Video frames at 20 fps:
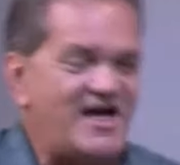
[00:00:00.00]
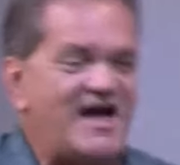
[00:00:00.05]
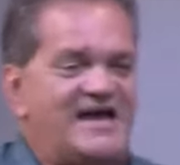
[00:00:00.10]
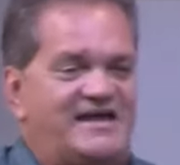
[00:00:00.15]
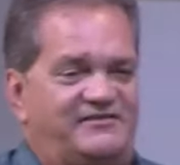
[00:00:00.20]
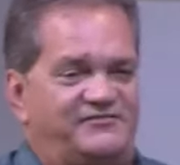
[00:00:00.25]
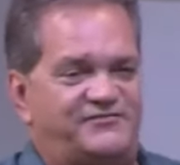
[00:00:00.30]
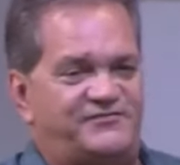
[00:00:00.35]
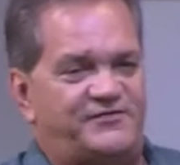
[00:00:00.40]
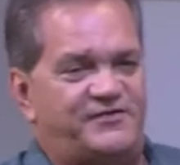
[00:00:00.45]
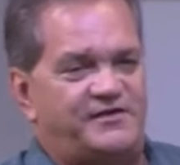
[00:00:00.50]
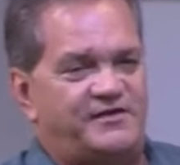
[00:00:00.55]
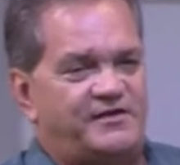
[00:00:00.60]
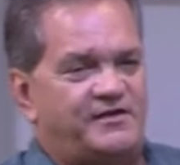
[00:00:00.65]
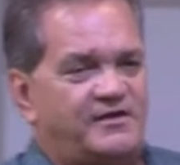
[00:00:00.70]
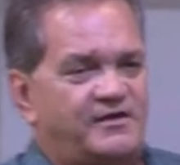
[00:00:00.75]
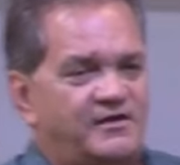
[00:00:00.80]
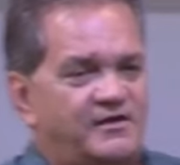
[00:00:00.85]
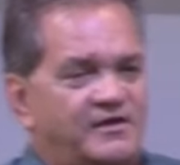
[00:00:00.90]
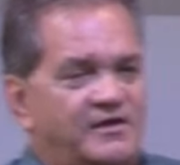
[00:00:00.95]
life.
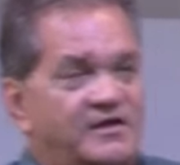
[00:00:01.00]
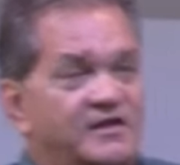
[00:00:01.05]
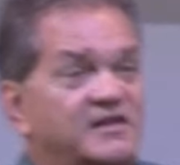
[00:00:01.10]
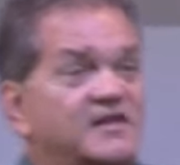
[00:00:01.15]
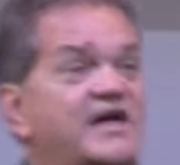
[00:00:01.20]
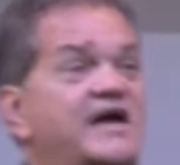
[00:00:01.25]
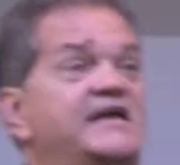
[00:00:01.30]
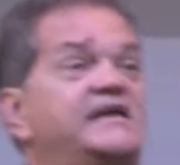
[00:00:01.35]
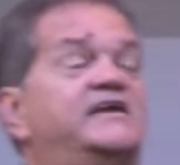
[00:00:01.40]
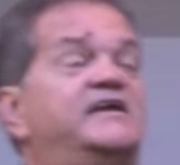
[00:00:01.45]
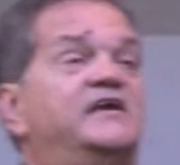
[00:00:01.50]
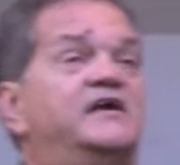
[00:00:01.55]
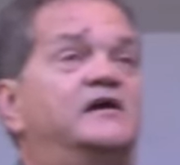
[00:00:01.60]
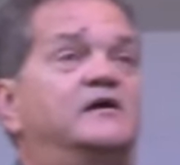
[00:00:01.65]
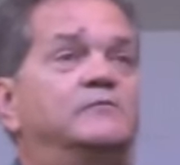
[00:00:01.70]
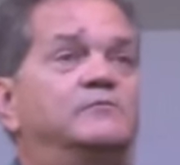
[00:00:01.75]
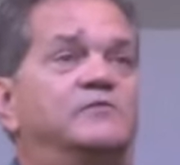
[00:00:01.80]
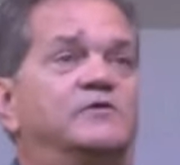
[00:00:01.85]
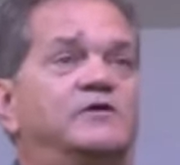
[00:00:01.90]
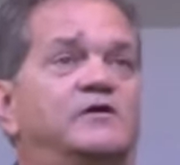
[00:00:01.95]
Like
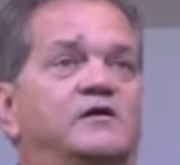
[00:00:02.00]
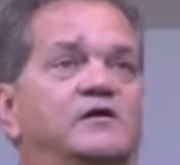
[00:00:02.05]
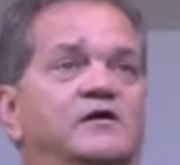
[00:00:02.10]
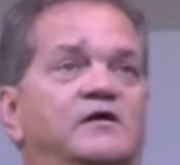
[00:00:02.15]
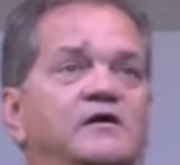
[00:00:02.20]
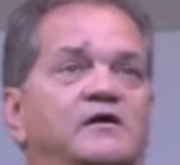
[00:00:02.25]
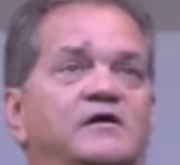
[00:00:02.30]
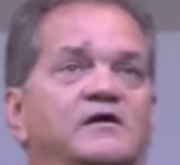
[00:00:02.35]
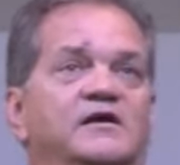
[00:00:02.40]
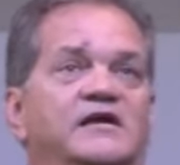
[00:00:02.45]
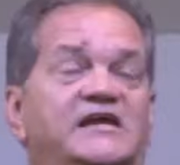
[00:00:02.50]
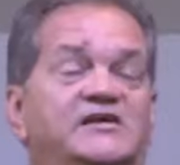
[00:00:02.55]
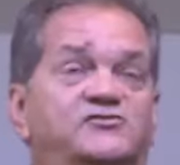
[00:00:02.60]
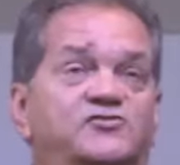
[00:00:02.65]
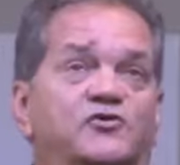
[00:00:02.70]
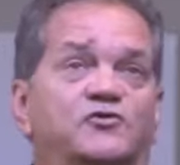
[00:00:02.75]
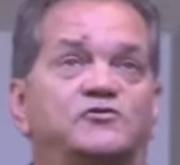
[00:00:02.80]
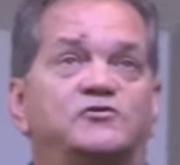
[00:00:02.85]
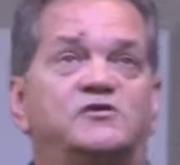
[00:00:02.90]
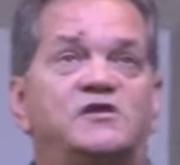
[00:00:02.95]
him,
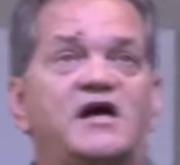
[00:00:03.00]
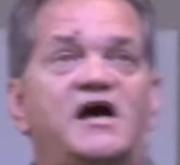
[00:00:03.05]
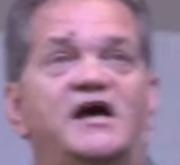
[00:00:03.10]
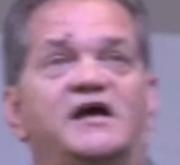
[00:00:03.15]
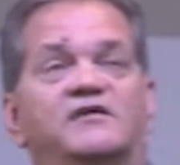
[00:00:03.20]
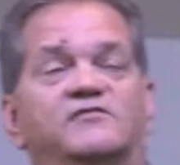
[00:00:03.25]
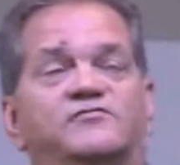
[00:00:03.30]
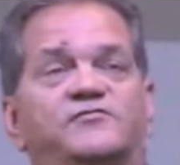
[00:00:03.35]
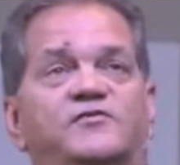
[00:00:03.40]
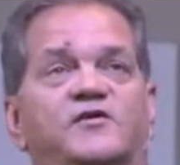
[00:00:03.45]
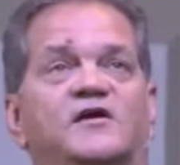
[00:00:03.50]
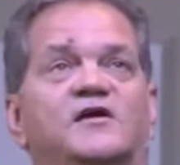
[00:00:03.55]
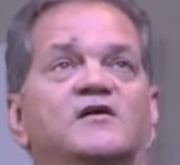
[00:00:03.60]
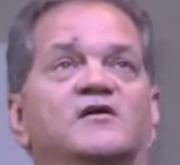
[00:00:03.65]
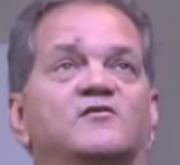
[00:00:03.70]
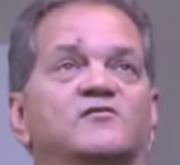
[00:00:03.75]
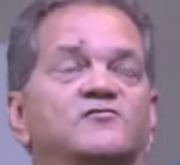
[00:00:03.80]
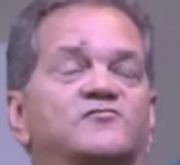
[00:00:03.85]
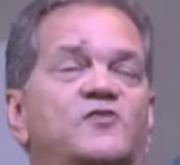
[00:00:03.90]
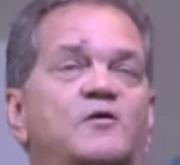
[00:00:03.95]
eternal life
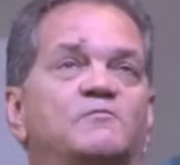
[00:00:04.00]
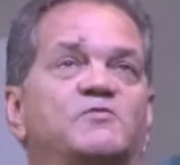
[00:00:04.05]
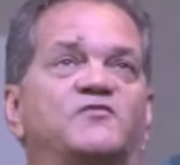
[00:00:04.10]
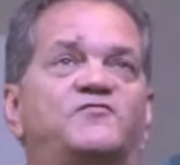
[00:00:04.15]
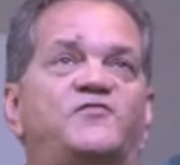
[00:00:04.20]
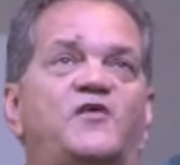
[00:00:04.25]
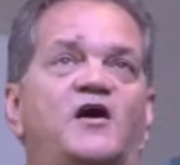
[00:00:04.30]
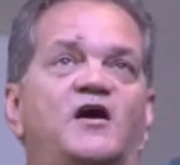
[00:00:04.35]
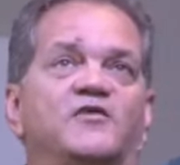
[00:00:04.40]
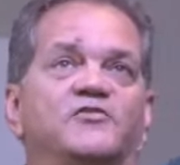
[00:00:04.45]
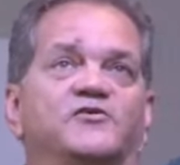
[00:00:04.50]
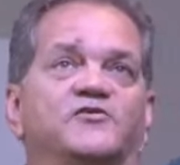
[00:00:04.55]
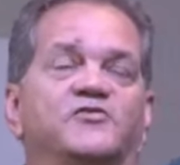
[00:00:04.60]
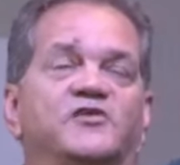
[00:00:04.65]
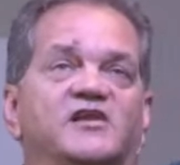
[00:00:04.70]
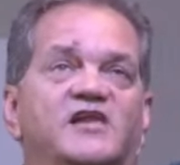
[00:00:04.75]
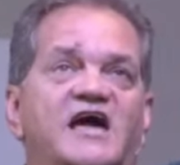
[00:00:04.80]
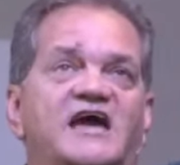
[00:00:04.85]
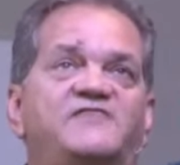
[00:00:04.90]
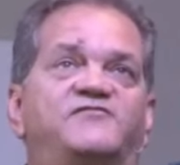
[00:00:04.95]
from the Father,
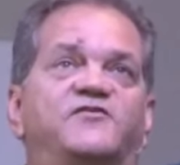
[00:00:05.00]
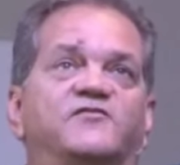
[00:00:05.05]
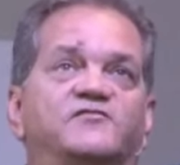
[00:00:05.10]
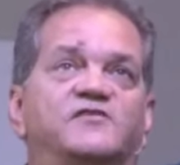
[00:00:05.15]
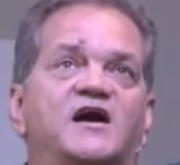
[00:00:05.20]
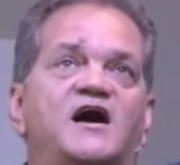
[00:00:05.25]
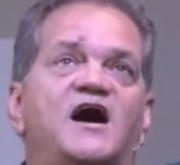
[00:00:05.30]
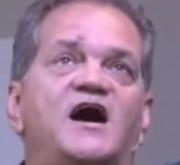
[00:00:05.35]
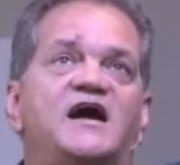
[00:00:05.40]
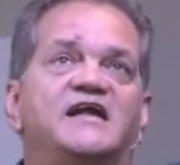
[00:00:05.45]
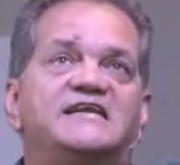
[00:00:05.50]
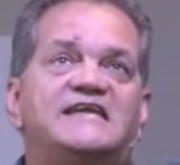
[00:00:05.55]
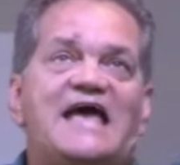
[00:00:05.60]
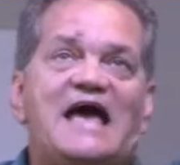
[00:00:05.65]
the life of God